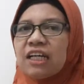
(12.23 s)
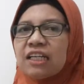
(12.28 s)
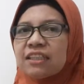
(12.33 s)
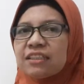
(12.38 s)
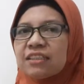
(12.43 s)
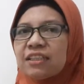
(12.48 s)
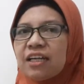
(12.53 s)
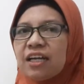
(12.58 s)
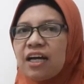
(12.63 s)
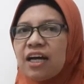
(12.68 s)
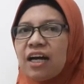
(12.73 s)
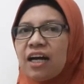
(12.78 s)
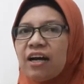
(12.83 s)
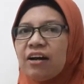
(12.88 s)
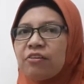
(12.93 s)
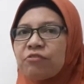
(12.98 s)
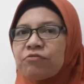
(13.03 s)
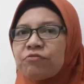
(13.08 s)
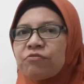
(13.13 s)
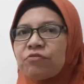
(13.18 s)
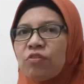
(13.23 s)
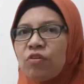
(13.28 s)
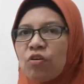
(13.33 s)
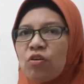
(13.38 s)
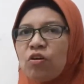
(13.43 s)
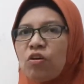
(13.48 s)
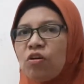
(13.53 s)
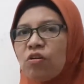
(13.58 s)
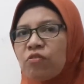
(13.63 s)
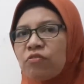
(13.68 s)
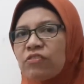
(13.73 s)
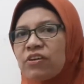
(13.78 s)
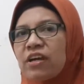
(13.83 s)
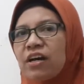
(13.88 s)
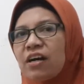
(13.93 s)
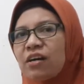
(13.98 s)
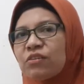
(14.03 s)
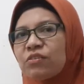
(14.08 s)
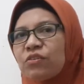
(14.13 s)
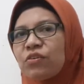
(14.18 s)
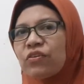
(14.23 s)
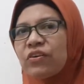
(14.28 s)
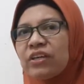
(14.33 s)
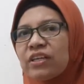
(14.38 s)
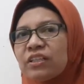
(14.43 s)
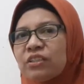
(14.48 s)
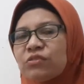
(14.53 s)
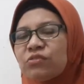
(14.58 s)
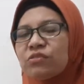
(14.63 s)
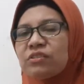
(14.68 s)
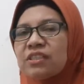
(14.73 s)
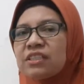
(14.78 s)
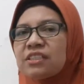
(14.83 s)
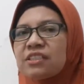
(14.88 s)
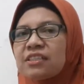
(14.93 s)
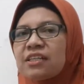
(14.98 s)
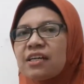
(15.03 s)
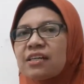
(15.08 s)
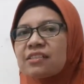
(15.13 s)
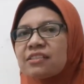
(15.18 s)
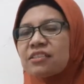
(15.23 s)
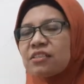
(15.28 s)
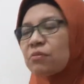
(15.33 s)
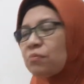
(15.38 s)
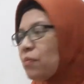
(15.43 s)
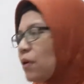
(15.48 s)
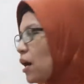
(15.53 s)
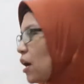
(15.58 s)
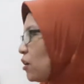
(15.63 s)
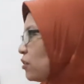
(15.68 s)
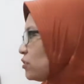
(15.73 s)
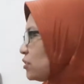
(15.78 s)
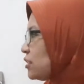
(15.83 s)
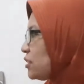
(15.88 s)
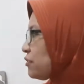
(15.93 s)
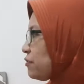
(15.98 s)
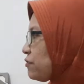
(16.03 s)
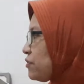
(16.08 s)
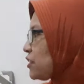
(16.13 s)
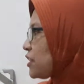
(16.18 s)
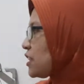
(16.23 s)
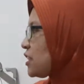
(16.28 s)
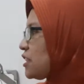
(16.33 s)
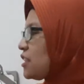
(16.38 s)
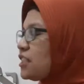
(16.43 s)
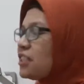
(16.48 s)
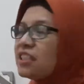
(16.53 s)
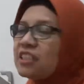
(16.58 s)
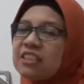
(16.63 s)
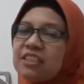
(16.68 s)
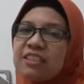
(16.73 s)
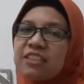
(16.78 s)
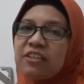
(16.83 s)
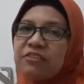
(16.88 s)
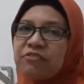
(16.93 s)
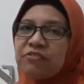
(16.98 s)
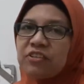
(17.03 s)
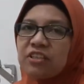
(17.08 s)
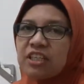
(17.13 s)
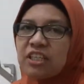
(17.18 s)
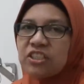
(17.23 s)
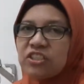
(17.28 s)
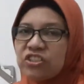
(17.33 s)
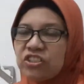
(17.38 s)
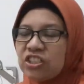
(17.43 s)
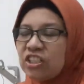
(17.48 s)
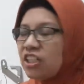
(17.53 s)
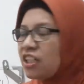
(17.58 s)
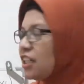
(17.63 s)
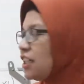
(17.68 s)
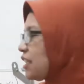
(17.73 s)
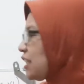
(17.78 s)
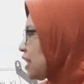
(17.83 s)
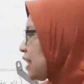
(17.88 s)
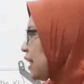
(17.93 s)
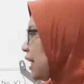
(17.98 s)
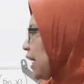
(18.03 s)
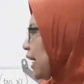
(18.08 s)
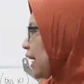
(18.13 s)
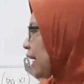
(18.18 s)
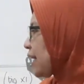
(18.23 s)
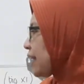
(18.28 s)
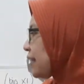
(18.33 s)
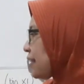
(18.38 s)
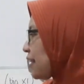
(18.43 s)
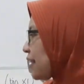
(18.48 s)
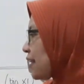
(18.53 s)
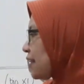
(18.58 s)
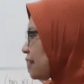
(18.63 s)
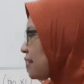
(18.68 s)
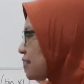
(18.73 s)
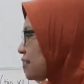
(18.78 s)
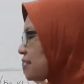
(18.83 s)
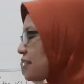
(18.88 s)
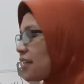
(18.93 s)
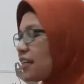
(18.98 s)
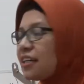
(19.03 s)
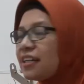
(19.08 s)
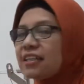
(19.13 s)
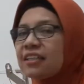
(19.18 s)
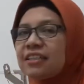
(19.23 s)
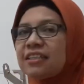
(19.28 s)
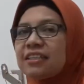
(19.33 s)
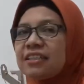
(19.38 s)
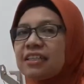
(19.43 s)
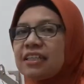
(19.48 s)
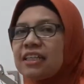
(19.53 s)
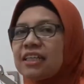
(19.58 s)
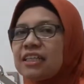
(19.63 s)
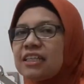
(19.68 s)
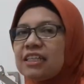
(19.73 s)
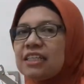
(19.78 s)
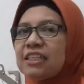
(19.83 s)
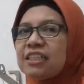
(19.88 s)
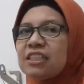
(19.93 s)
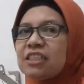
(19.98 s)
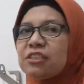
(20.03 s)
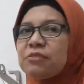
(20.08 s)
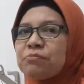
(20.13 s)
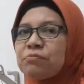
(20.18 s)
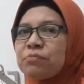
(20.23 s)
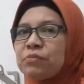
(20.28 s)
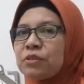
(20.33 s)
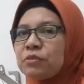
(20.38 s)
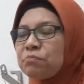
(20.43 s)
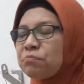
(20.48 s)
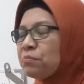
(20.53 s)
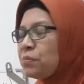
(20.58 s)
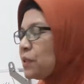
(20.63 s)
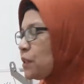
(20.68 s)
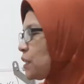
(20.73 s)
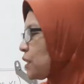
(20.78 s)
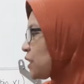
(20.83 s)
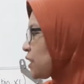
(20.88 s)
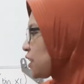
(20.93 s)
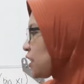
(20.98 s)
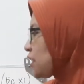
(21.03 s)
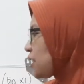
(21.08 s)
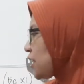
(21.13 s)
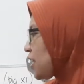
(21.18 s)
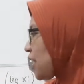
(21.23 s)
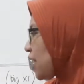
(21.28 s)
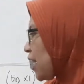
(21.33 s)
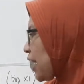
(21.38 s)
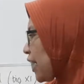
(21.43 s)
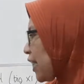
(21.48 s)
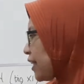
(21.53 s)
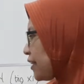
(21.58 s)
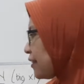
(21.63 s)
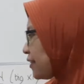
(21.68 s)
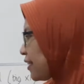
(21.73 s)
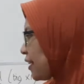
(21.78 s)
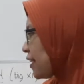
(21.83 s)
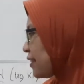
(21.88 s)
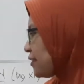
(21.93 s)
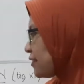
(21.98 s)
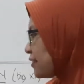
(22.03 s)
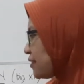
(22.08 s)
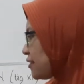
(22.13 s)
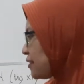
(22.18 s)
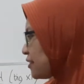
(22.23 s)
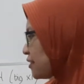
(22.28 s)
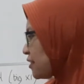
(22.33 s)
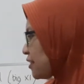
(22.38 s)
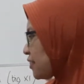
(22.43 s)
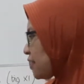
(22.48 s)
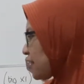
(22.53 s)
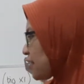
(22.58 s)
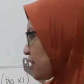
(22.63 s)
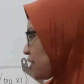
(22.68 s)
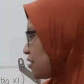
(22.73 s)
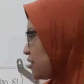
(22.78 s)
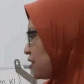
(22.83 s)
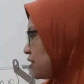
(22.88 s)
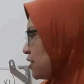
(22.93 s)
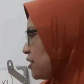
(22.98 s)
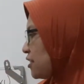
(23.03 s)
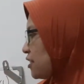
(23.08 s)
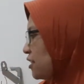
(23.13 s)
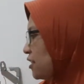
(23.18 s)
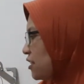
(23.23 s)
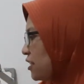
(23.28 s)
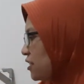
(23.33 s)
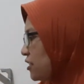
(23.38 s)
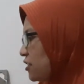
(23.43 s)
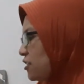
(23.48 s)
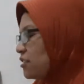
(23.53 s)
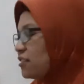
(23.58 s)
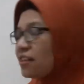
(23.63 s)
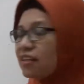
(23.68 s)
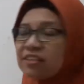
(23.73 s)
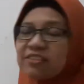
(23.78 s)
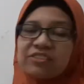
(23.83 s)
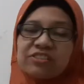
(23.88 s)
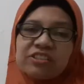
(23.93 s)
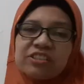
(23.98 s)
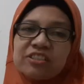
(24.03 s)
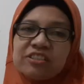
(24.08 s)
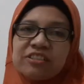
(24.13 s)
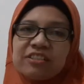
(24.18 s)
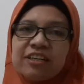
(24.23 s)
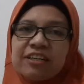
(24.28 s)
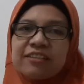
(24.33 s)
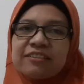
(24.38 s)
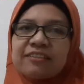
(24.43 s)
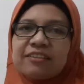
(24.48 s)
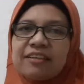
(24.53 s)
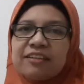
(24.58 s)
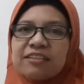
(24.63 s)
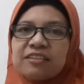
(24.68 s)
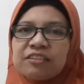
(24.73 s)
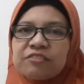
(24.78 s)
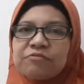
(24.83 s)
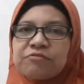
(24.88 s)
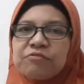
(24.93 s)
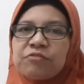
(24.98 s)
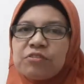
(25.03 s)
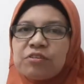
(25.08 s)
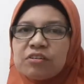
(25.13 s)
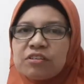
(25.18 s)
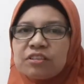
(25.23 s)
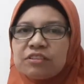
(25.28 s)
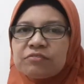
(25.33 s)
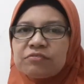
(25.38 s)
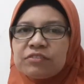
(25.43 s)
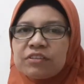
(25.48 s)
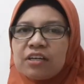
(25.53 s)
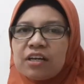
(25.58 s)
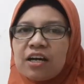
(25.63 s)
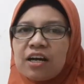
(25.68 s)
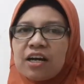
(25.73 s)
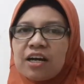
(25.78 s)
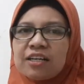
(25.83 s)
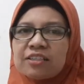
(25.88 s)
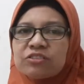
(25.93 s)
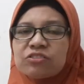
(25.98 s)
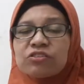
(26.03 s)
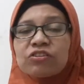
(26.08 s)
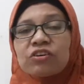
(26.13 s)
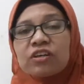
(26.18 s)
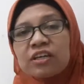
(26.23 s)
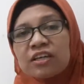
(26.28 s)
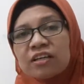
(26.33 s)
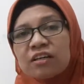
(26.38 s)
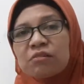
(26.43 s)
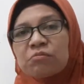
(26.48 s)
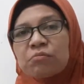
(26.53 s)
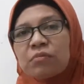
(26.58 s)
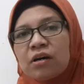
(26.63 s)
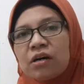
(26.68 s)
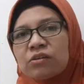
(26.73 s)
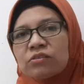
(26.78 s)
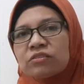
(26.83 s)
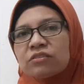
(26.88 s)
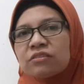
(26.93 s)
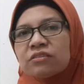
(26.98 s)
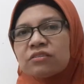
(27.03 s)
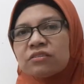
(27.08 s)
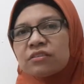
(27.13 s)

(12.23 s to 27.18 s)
There are four we are going to discuss about. The first is definition, and then the second is purpose, and then the third is generic structure, and then the fourth we are talking about